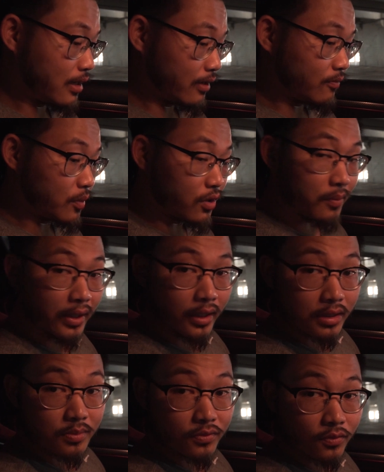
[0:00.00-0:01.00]
I've burned my
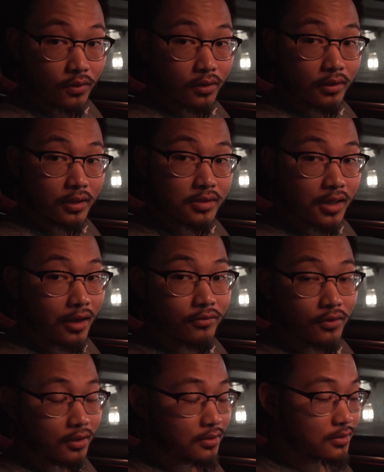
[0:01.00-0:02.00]
hands before. It's not
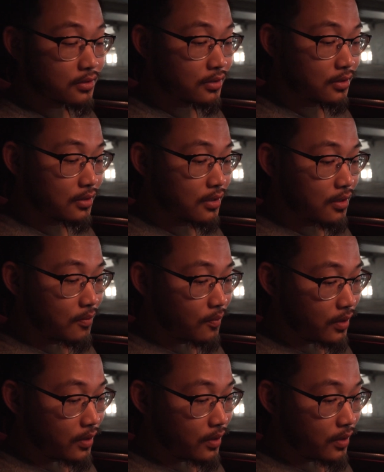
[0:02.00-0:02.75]
fun. Really?